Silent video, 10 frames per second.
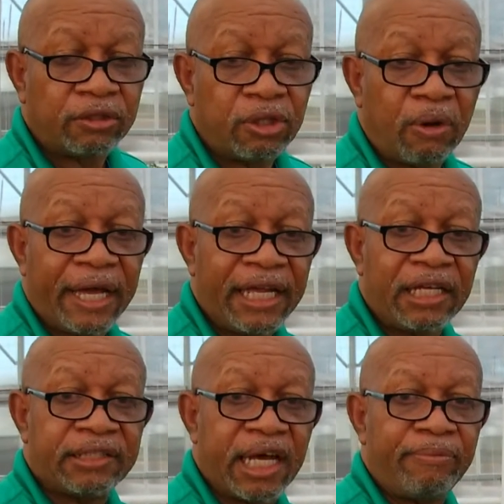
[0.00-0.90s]
So
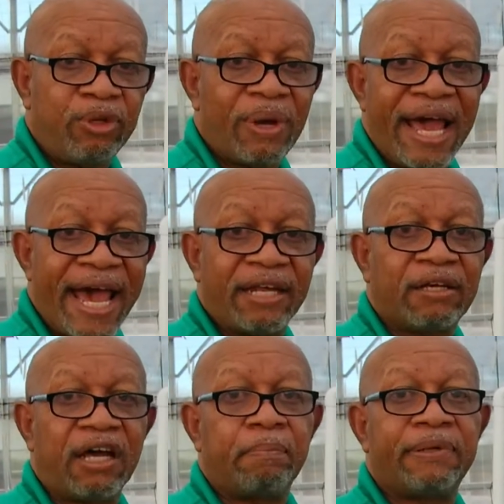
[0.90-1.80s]
anytime you add
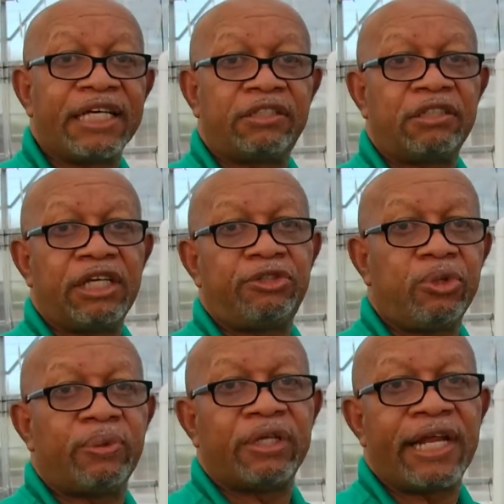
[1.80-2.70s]
complexity to
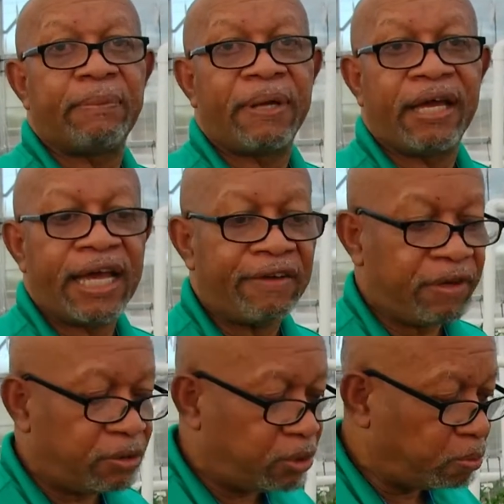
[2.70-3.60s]
it, like having
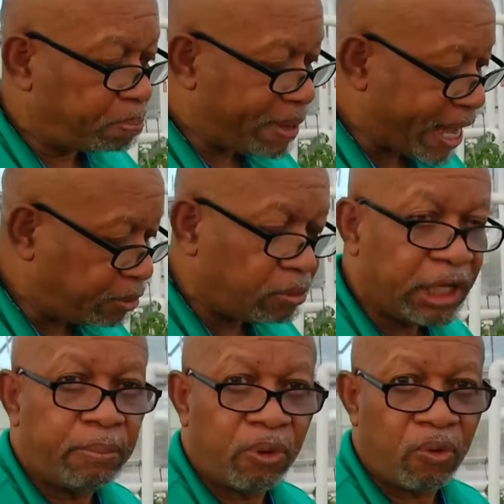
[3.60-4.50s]
to
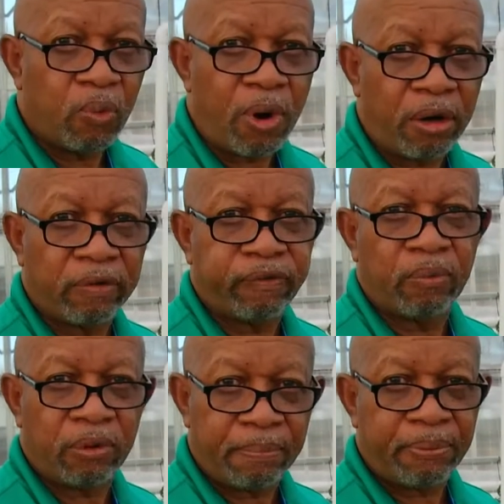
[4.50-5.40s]
manually move water from
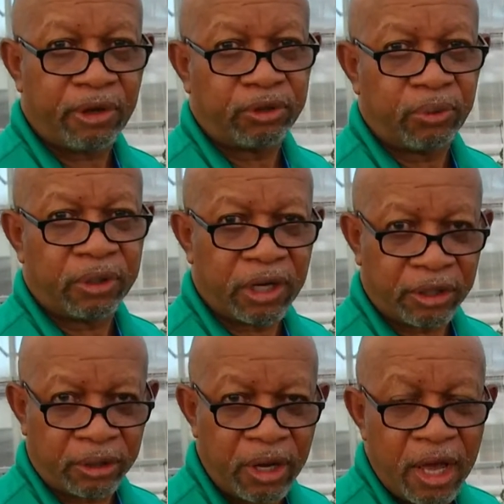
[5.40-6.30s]
one point to
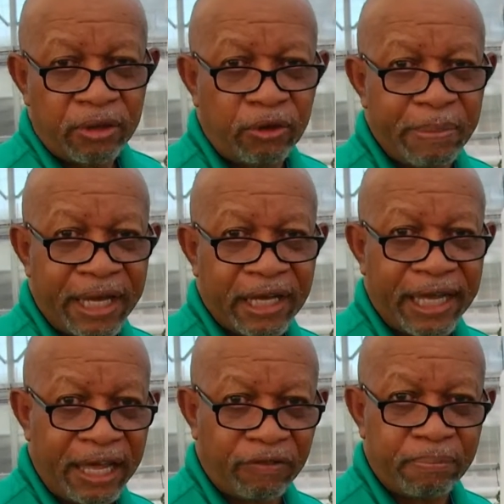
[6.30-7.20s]
another, you make it
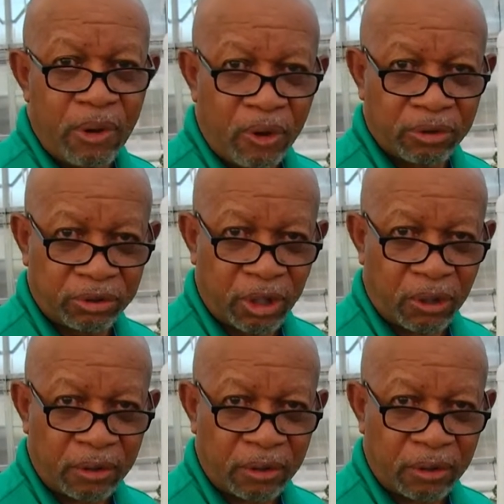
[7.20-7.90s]
even more so.